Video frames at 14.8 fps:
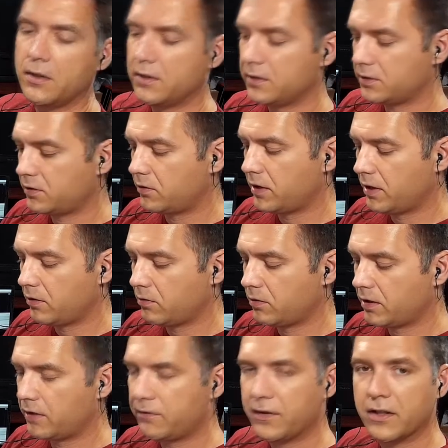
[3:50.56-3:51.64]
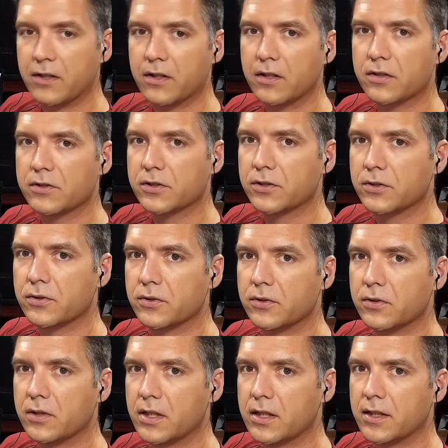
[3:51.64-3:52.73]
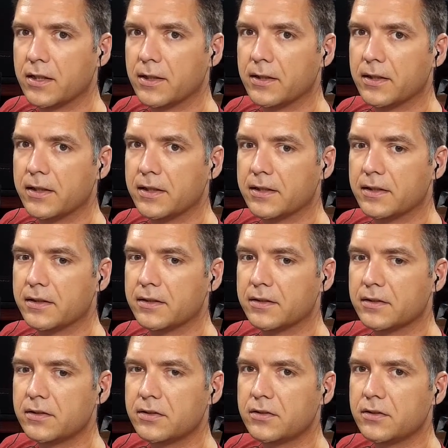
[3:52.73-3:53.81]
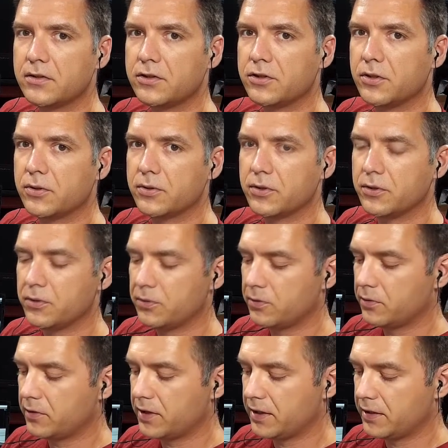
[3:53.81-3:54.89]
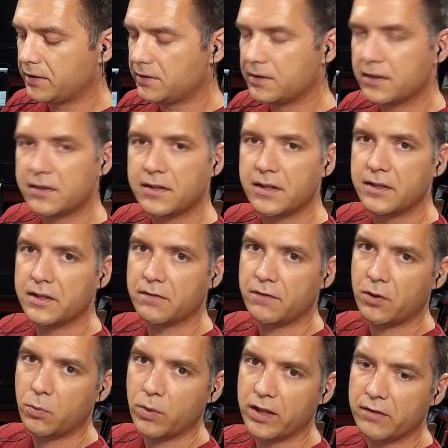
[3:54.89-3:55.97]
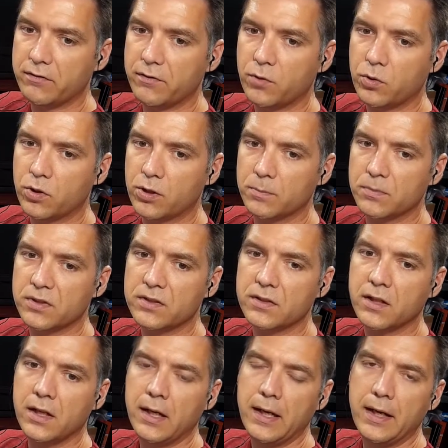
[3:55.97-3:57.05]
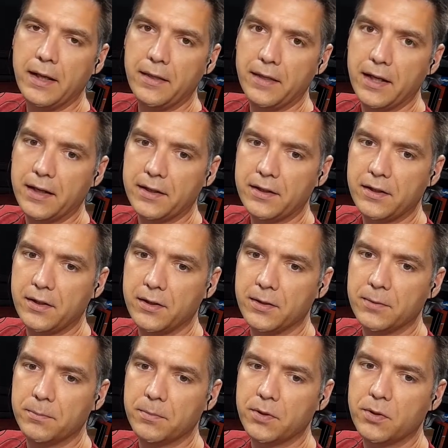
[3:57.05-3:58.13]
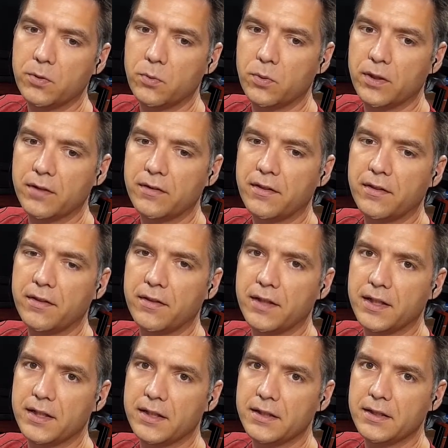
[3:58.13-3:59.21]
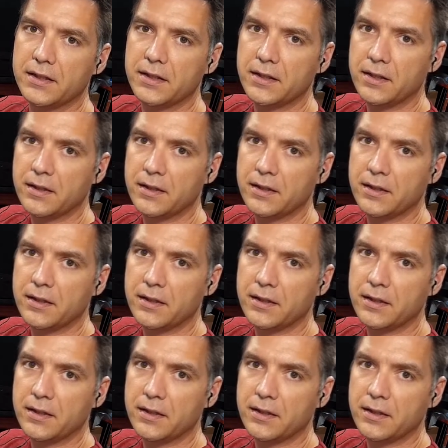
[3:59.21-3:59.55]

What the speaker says: So now what I figure I'll do is show you the 16 different waveforms that come with the